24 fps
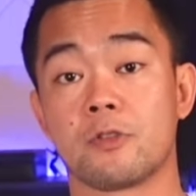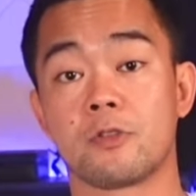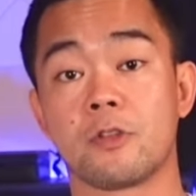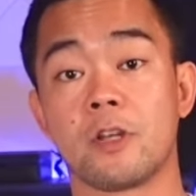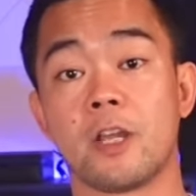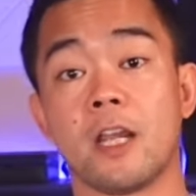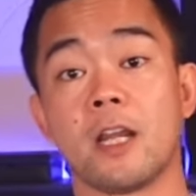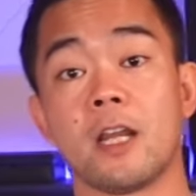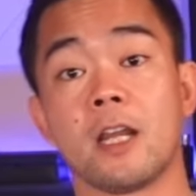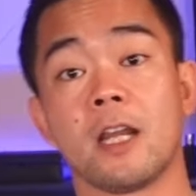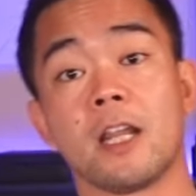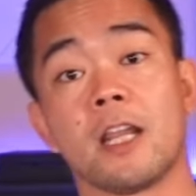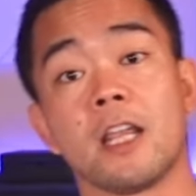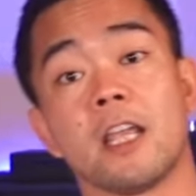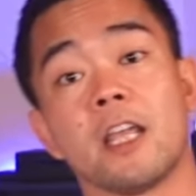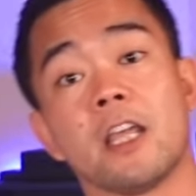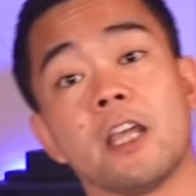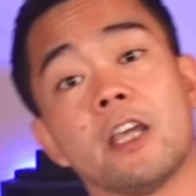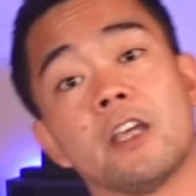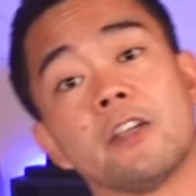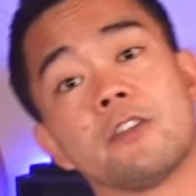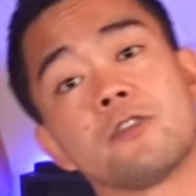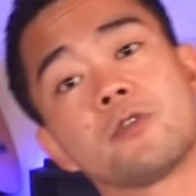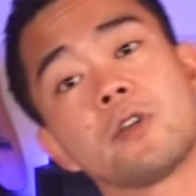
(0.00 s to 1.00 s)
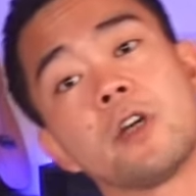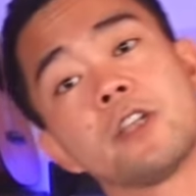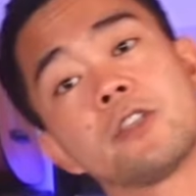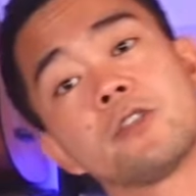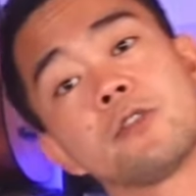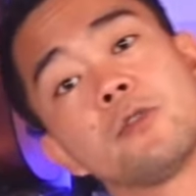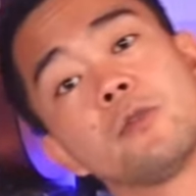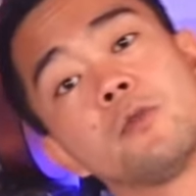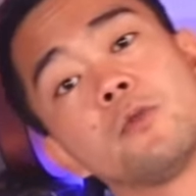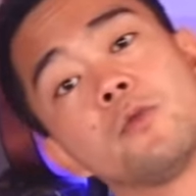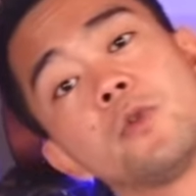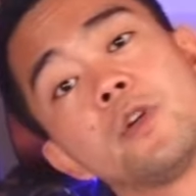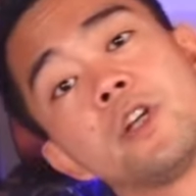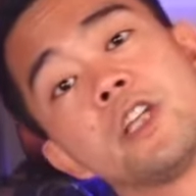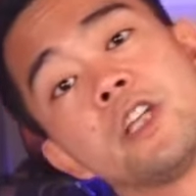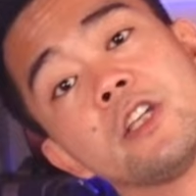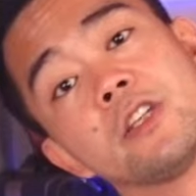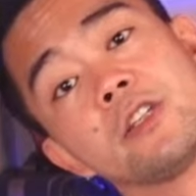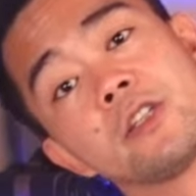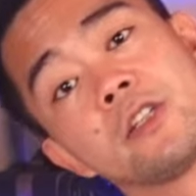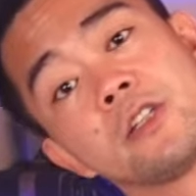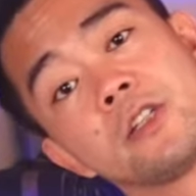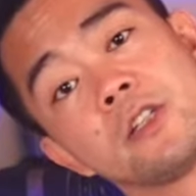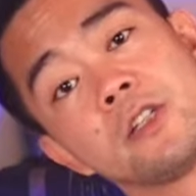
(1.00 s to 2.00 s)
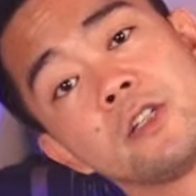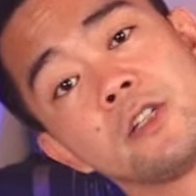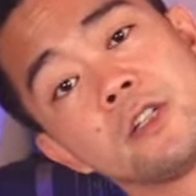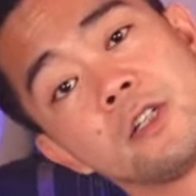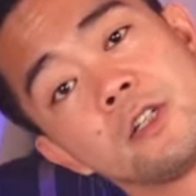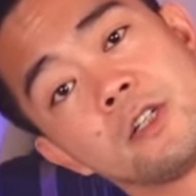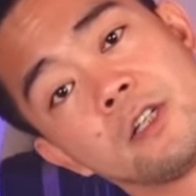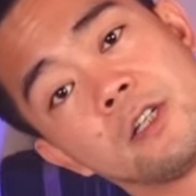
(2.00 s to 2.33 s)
straight and try to reach